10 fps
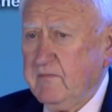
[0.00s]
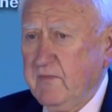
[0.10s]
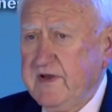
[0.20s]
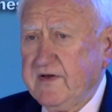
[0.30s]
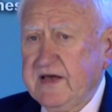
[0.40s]

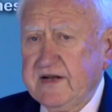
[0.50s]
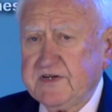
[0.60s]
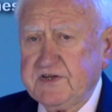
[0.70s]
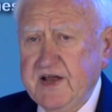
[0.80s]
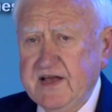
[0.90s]
when you get a
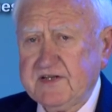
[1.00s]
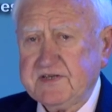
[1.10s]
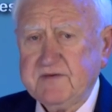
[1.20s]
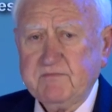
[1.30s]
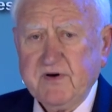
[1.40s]

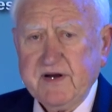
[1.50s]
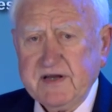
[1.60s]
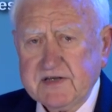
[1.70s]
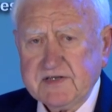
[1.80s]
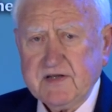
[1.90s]
chance in
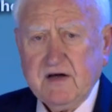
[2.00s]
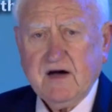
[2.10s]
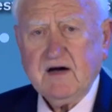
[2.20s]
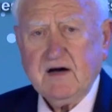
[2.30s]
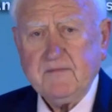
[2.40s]
breaks.
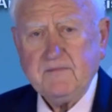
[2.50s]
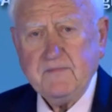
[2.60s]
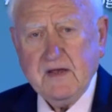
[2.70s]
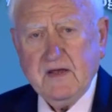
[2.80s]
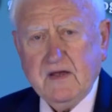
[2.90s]
Um,
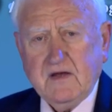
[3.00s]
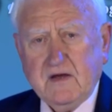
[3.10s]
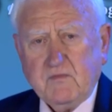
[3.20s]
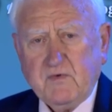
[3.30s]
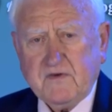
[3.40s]

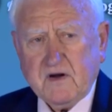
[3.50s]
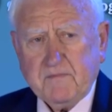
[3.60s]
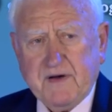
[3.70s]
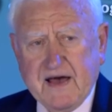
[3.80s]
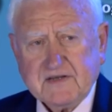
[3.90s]
we've got a
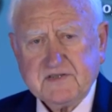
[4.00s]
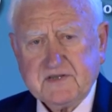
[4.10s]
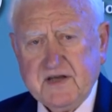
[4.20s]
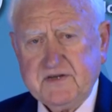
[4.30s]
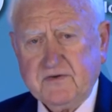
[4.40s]
packed
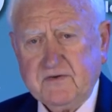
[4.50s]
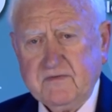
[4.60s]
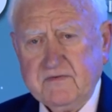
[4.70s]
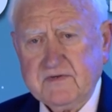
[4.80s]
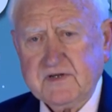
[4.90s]
schedule,
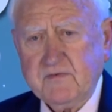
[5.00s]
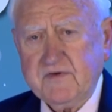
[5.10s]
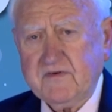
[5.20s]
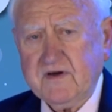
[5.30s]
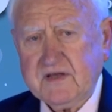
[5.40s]
so
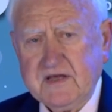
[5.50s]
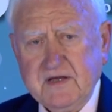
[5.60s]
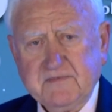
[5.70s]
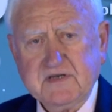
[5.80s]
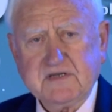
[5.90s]
we've got to
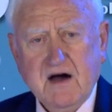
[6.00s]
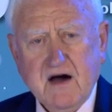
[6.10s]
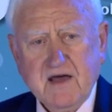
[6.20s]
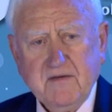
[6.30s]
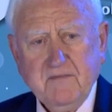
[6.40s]
keep the
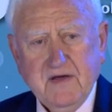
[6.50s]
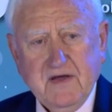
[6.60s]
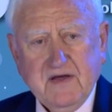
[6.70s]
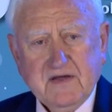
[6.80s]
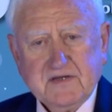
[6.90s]
time.
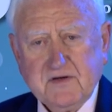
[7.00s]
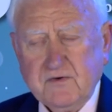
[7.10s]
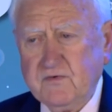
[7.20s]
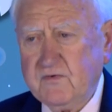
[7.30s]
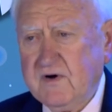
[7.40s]

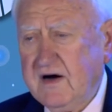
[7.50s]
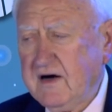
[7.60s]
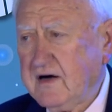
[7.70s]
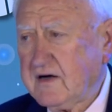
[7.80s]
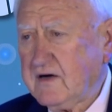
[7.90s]
So
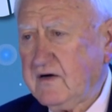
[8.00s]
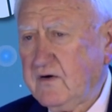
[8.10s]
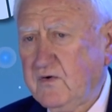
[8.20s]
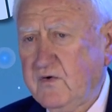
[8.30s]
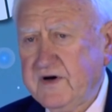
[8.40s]
uh,
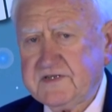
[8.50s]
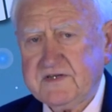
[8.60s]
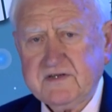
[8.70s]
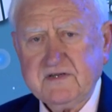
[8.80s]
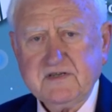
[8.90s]

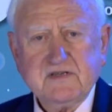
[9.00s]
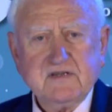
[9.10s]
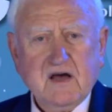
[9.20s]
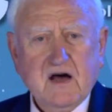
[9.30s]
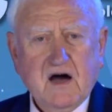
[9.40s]

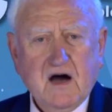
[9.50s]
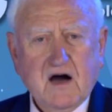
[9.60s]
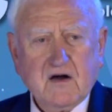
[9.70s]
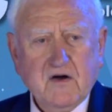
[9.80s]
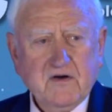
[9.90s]
questions
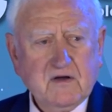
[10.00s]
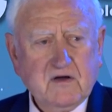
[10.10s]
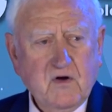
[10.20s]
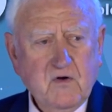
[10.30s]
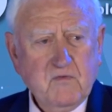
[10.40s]
are going to
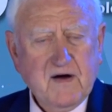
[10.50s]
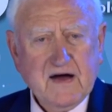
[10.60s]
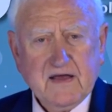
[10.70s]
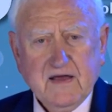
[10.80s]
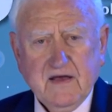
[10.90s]
go
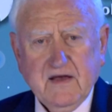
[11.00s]
by